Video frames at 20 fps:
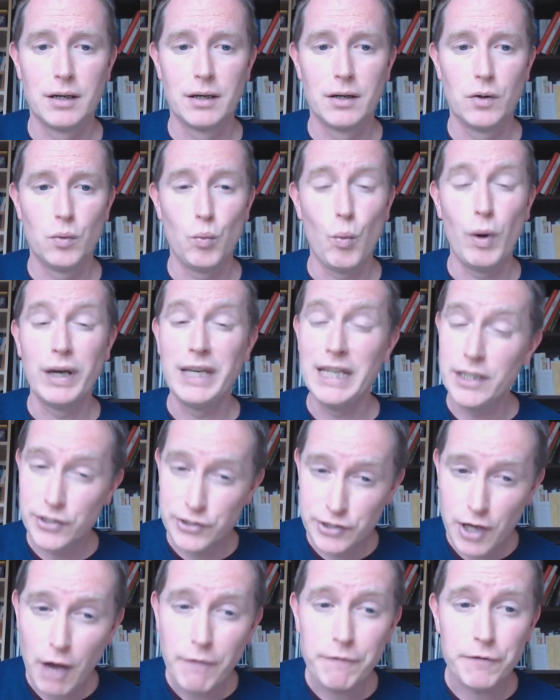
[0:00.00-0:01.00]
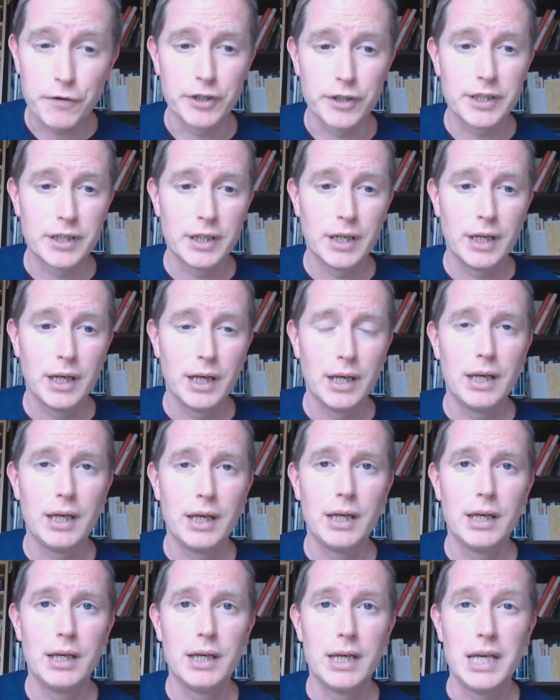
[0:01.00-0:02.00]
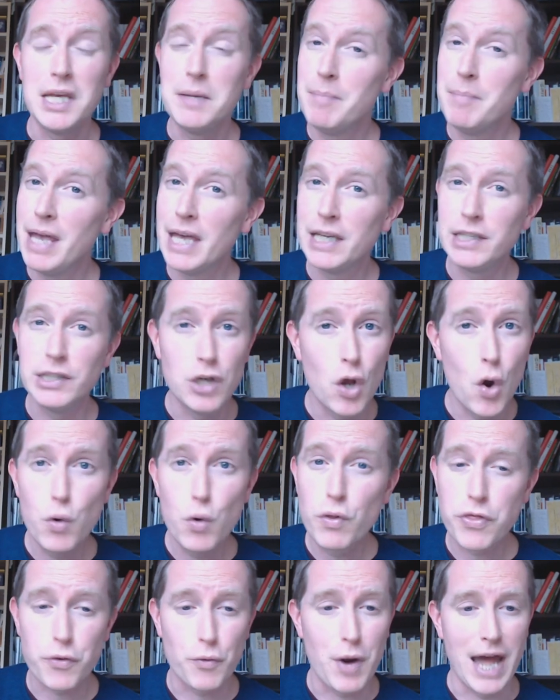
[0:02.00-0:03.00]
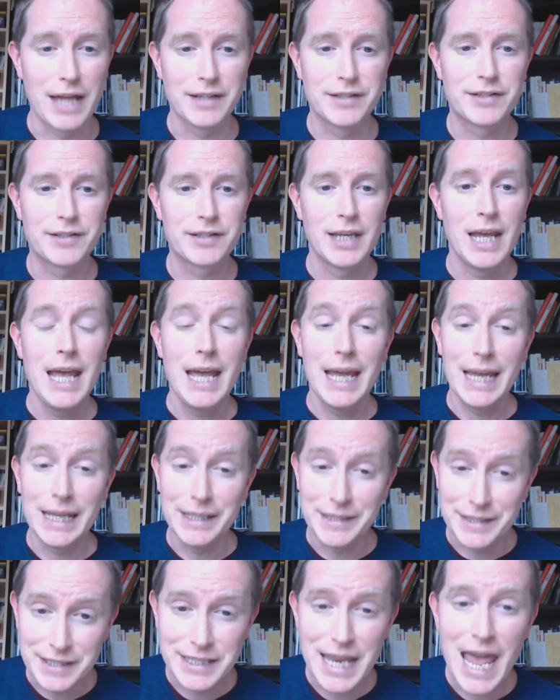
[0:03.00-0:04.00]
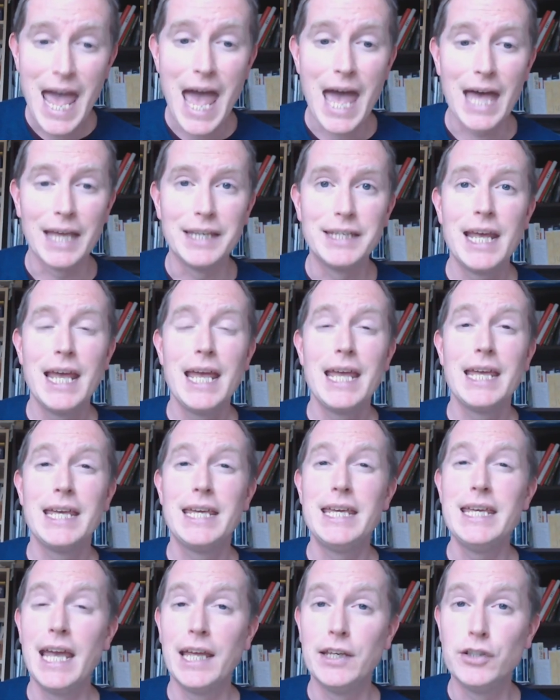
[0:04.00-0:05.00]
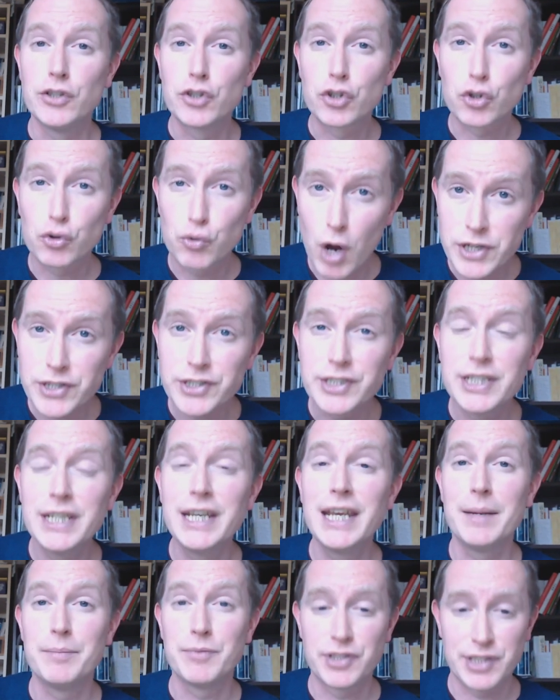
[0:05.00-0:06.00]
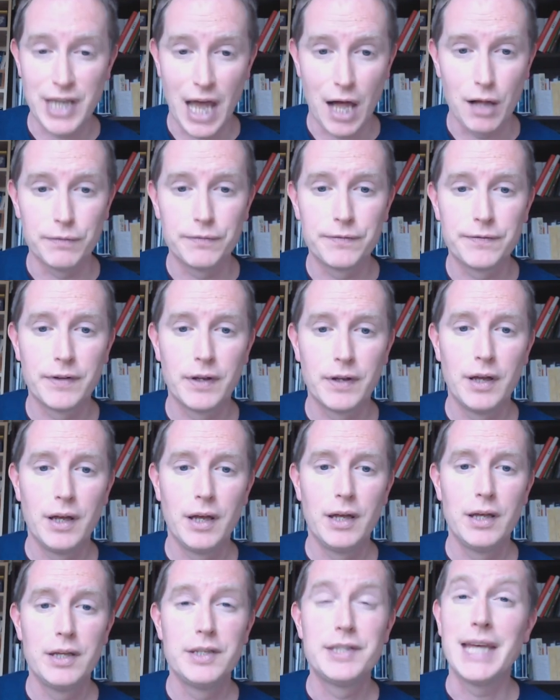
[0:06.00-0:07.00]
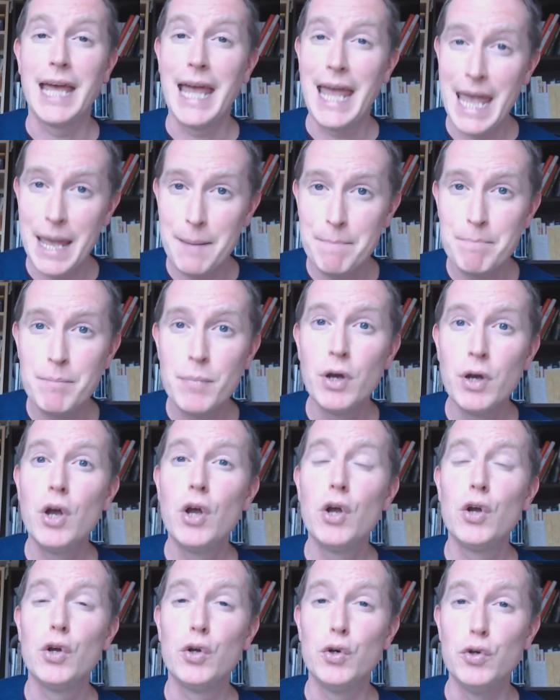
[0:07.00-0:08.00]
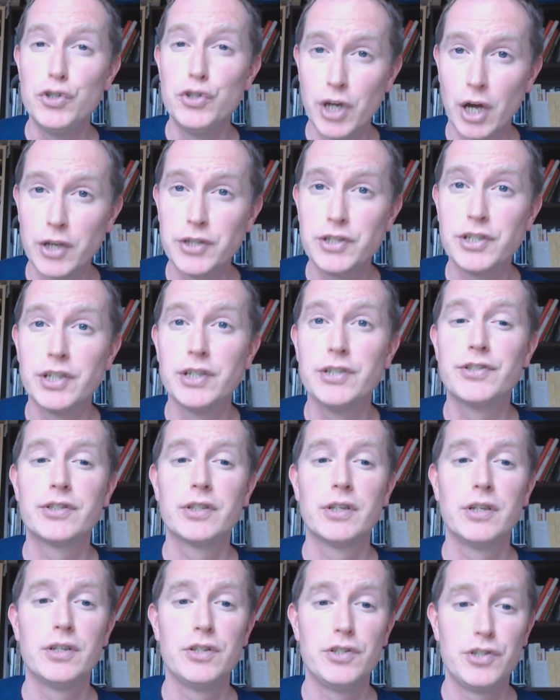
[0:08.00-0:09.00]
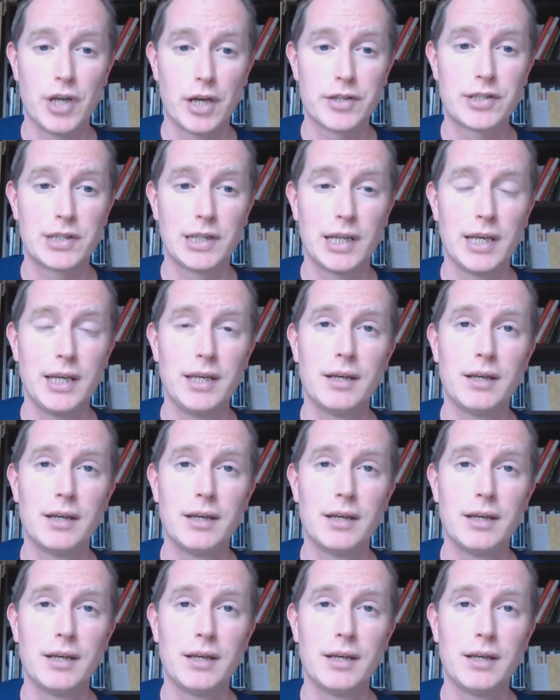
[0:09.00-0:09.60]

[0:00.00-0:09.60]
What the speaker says: When he suffered, he made no threats. Instead, he entrusted himself to him who judges justly.